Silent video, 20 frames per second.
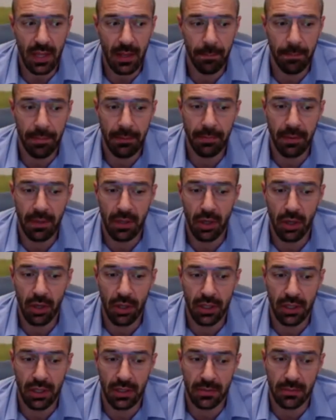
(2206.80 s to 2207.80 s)

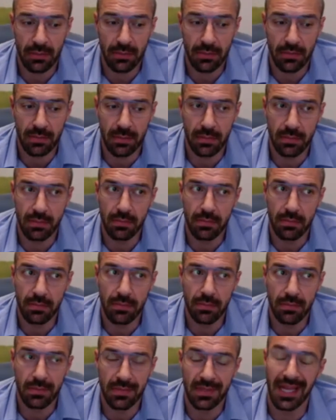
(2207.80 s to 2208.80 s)
people
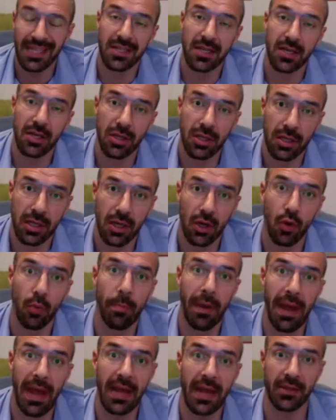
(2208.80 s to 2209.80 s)
not gonna go
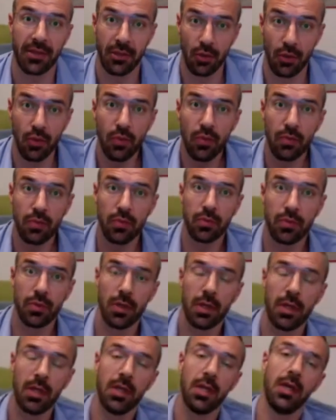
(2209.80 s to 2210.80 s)
back to,
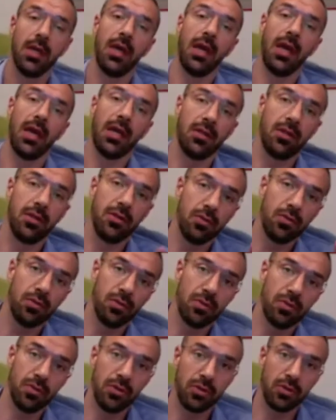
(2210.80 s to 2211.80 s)
and
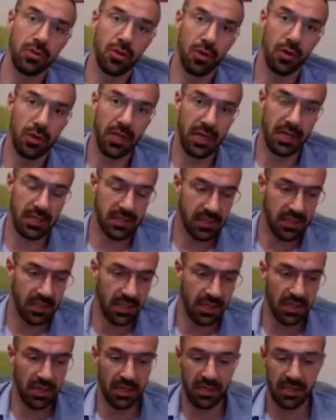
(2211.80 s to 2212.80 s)
you told us
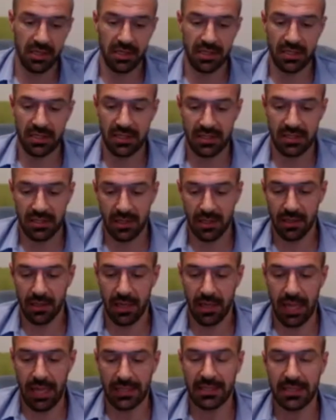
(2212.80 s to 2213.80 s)
here in this
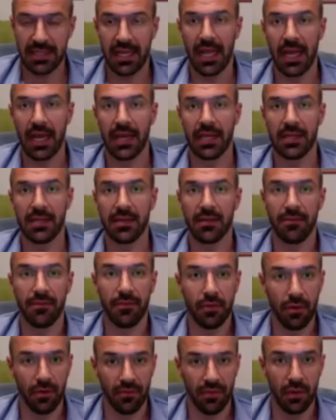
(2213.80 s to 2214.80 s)
last slide a
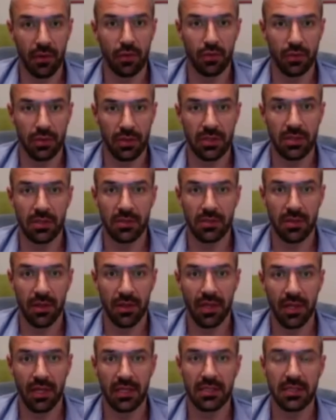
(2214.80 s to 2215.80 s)
few of those
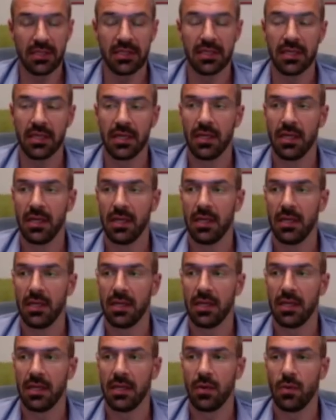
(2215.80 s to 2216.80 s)
things.
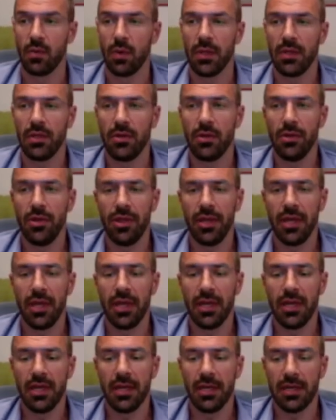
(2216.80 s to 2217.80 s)
What do you
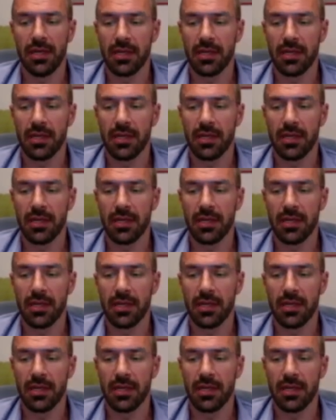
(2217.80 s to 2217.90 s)
think